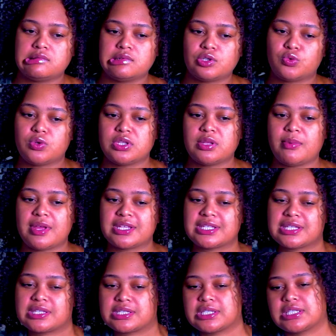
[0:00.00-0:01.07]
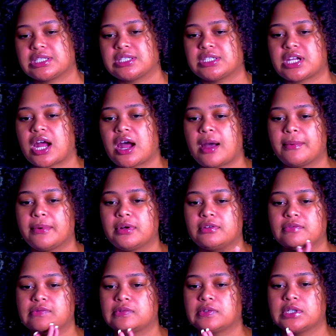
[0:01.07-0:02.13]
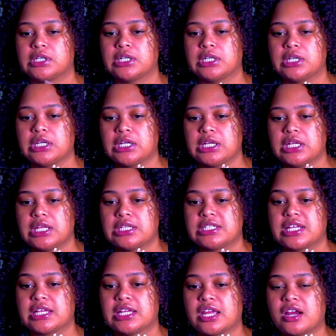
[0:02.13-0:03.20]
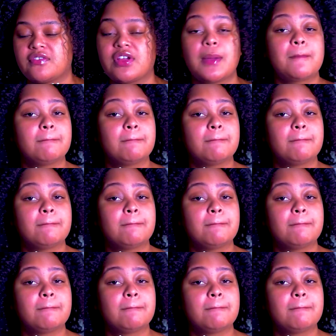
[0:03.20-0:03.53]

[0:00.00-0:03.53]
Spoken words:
doing the best job of taking care of it.